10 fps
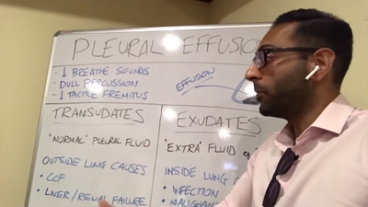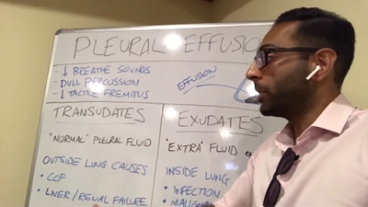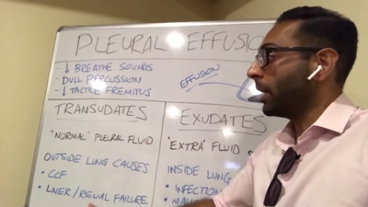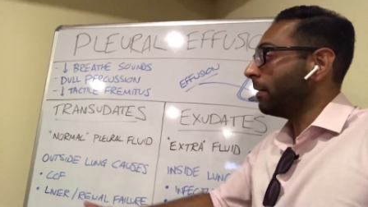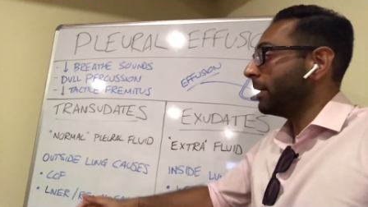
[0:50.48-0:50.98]

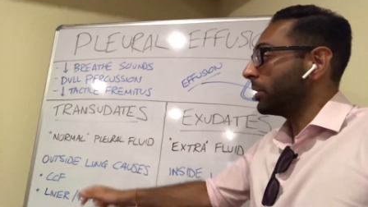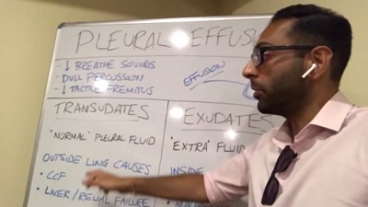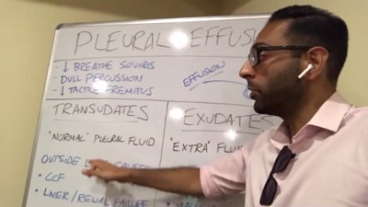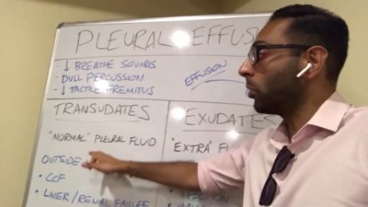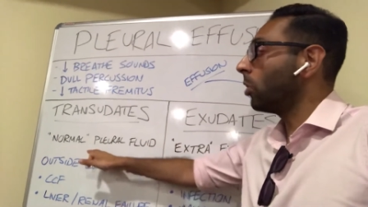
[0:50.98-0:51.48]
Generally, it's
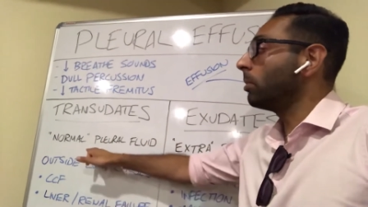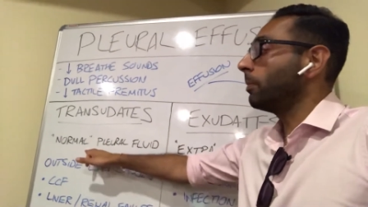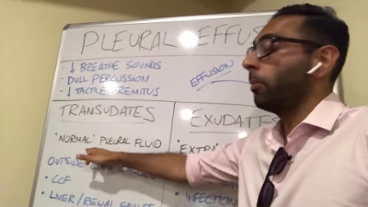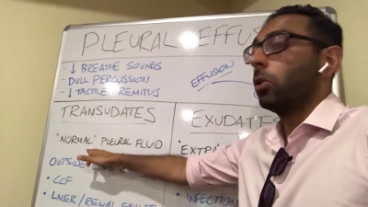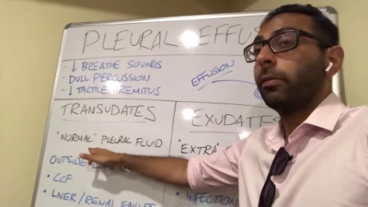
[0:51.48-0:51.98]
your
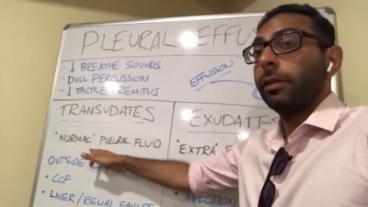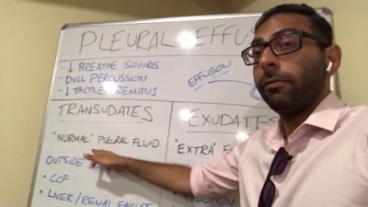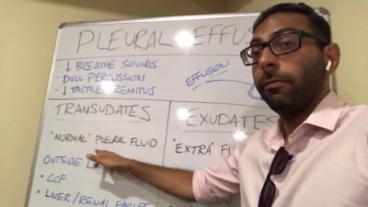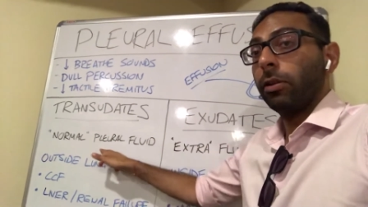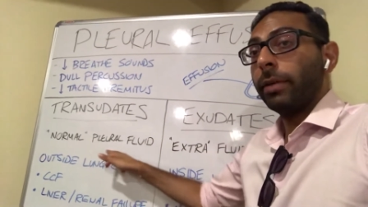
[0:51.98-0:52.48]
normal pleural
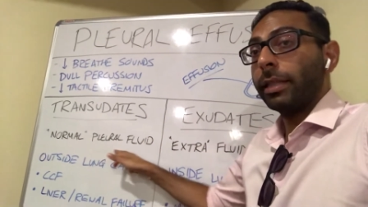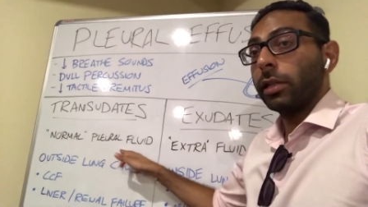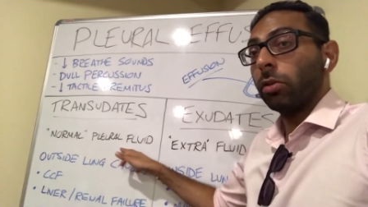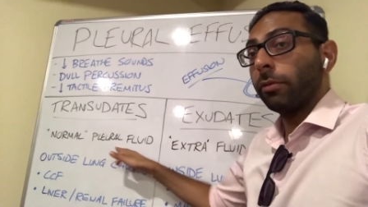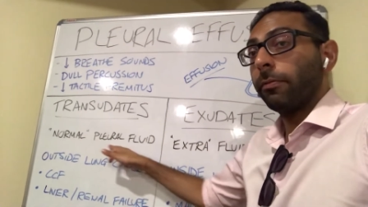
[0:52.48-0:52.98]
fluid,
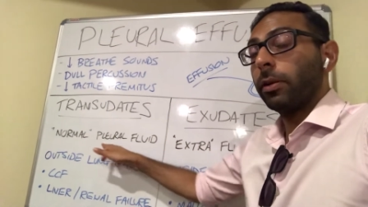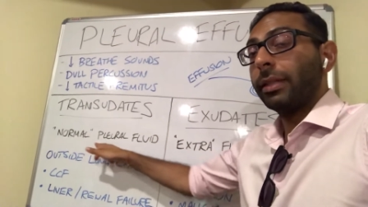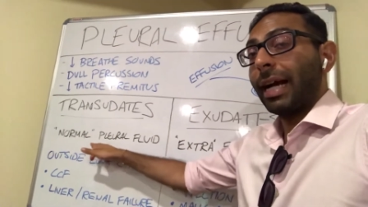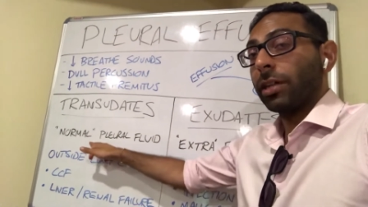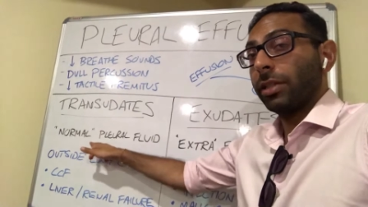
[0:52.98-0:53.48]
the normal
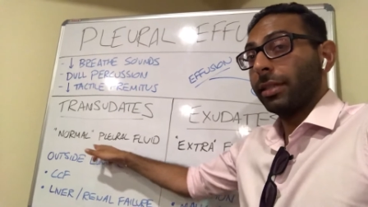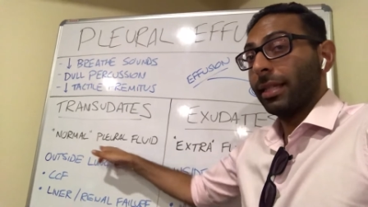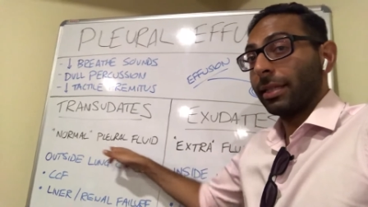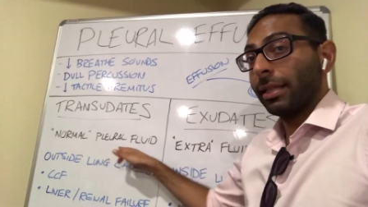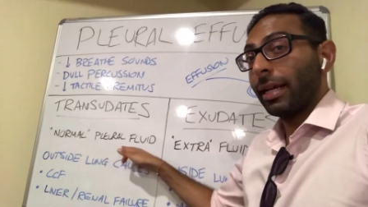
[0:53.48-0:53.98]
fluid that actually
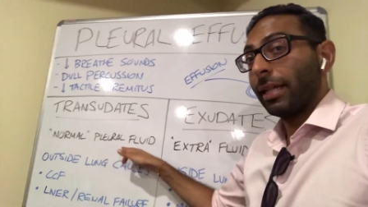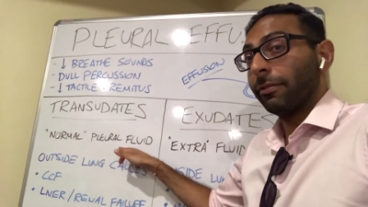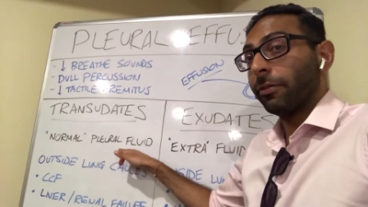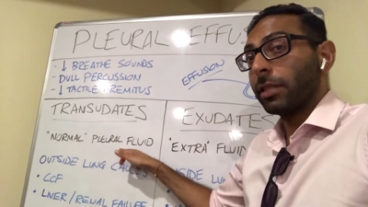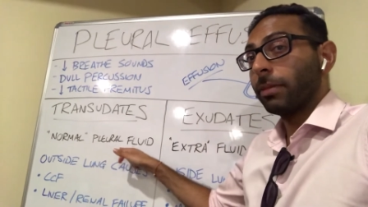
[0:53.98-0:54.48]
sits in there in
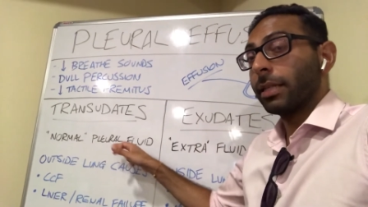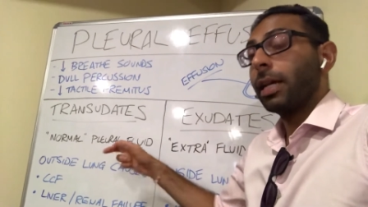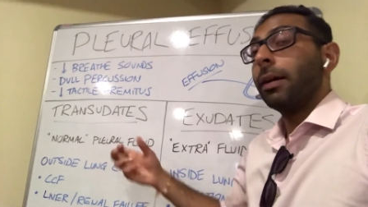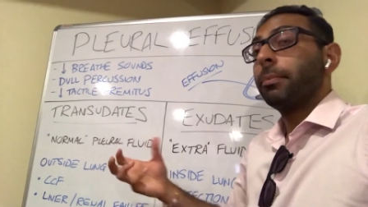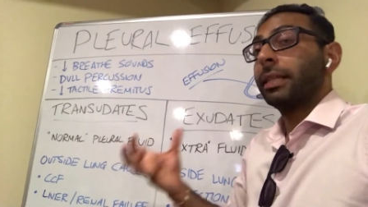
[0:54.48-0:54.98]
the first place,
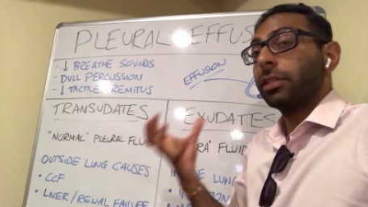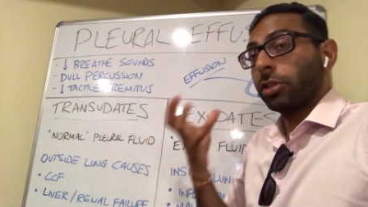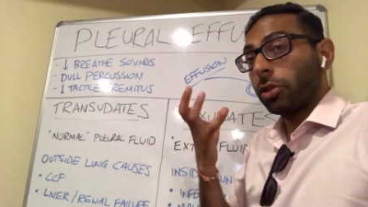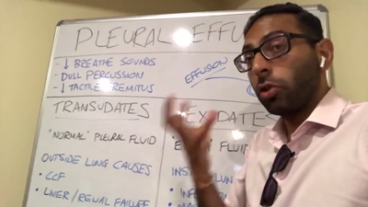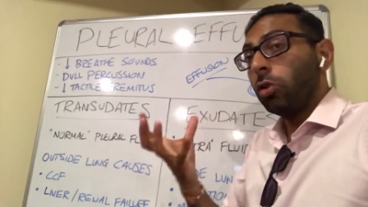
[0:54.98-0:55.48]
but there's
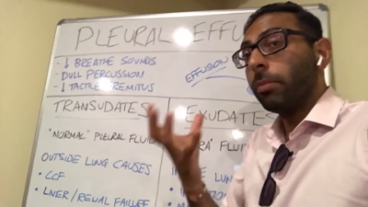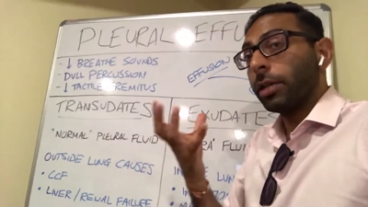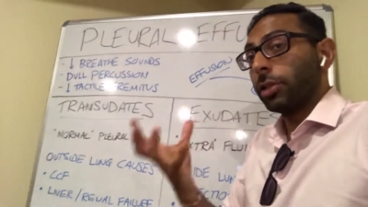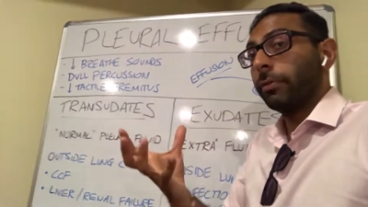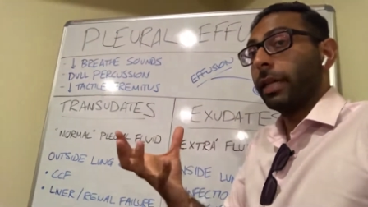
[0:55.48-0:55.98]
just too
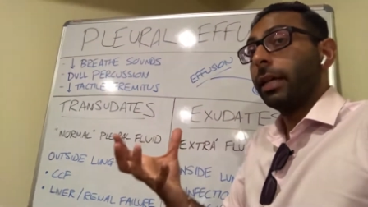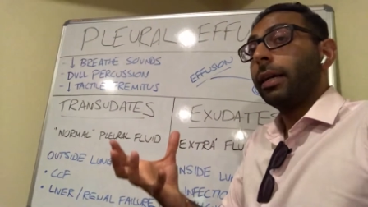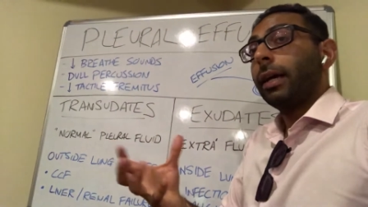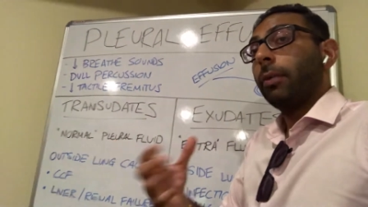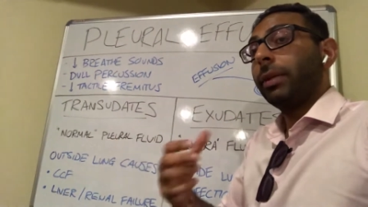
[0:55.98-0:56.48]
much of it.
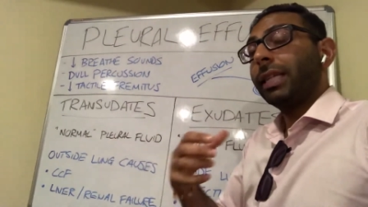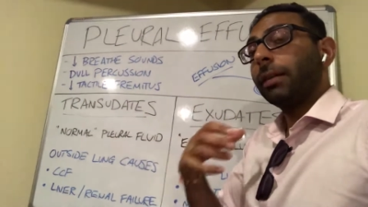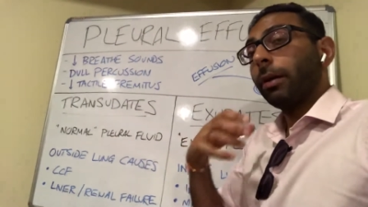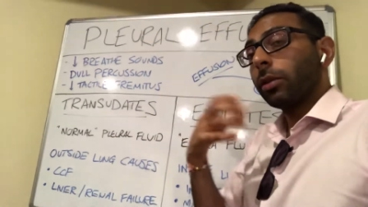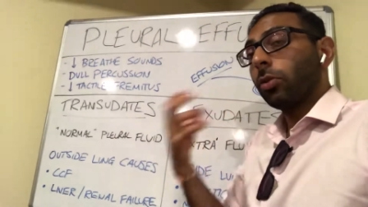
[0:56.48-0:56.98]
And when you
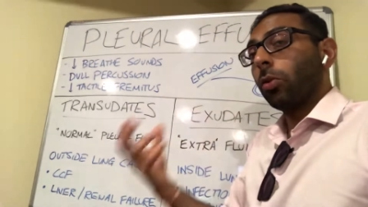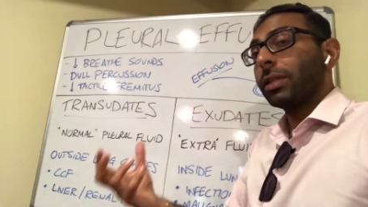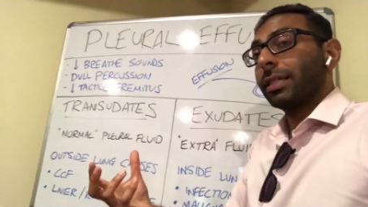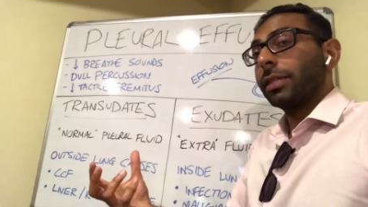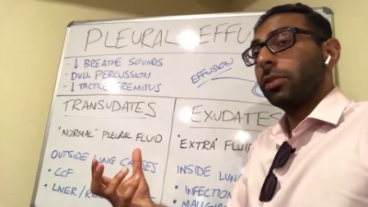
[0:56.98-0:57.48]
think about
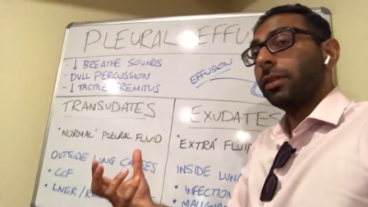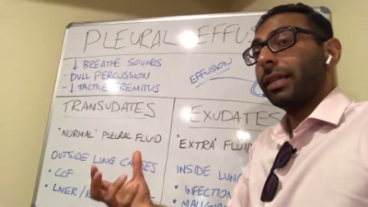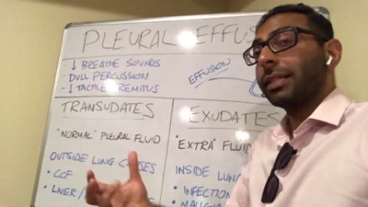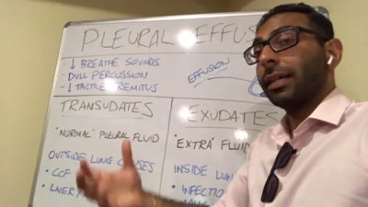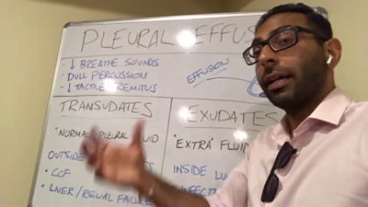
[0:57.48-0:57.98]
causes, it's usually
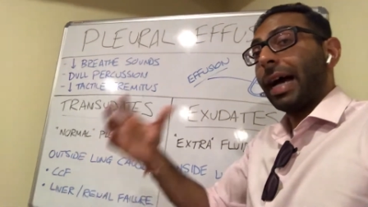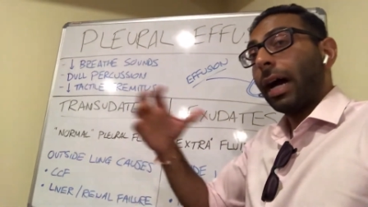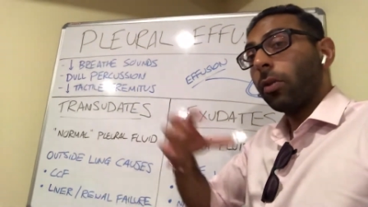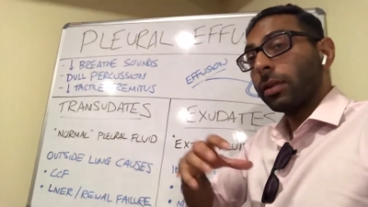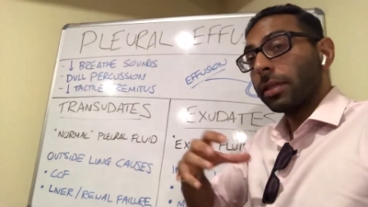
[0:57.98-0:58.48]
things that are
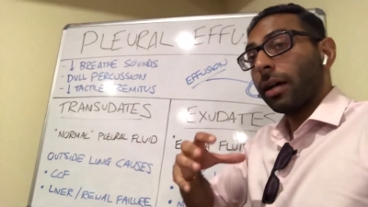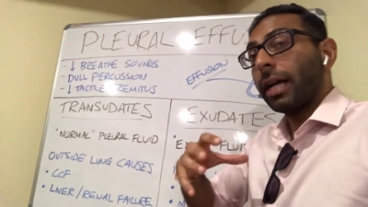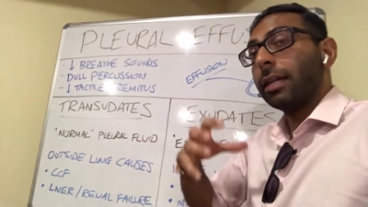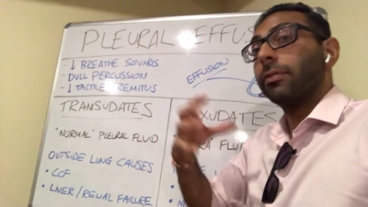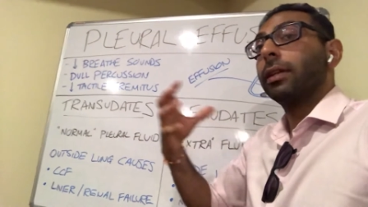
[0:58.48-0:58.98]

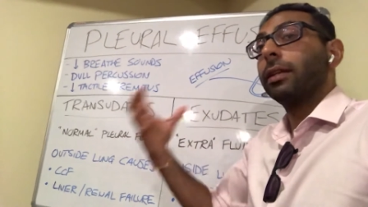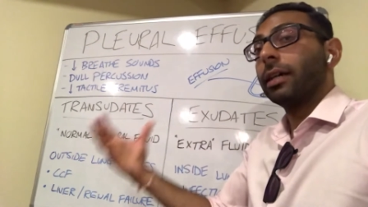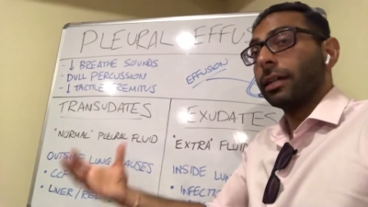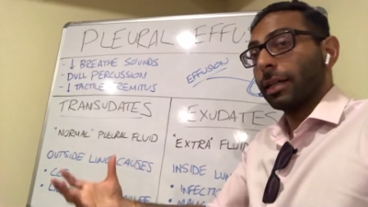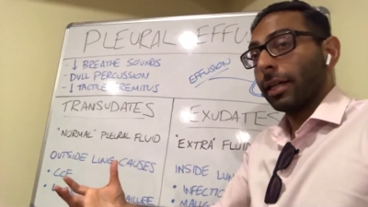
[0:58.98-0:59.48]
outside of the
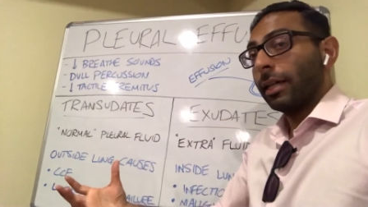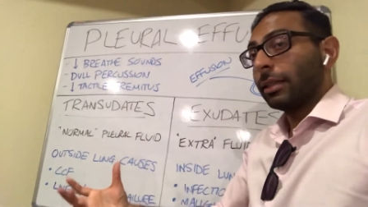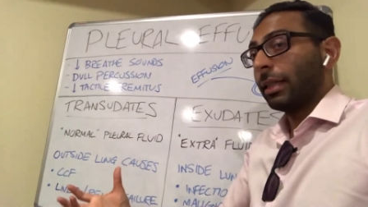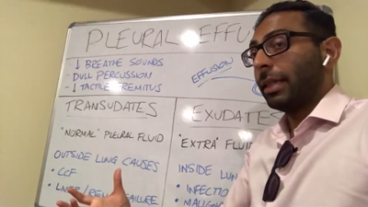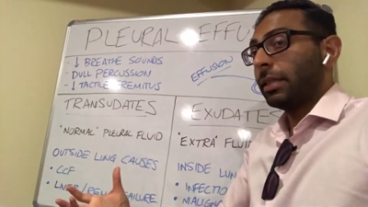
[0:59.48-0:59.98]
lung
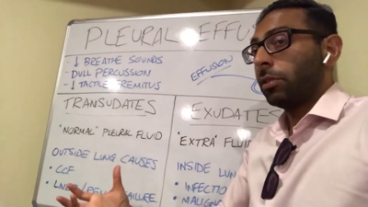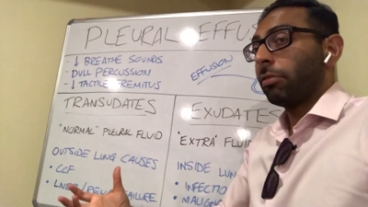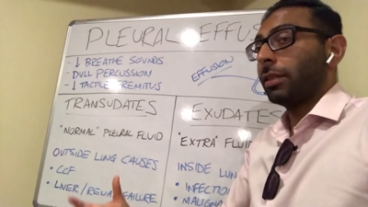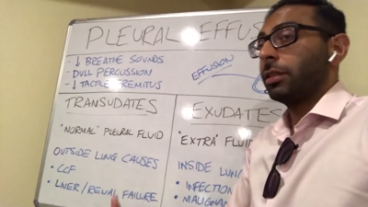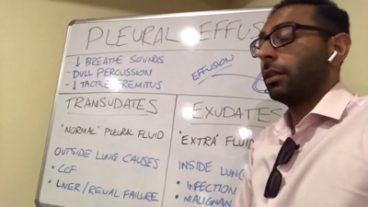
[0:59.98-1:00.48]
that lead to
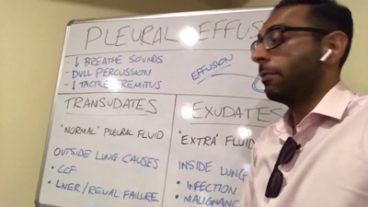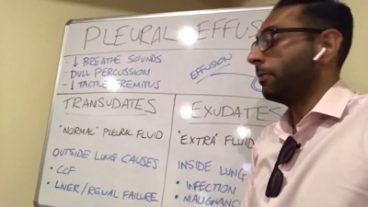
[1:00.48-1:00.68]
transudate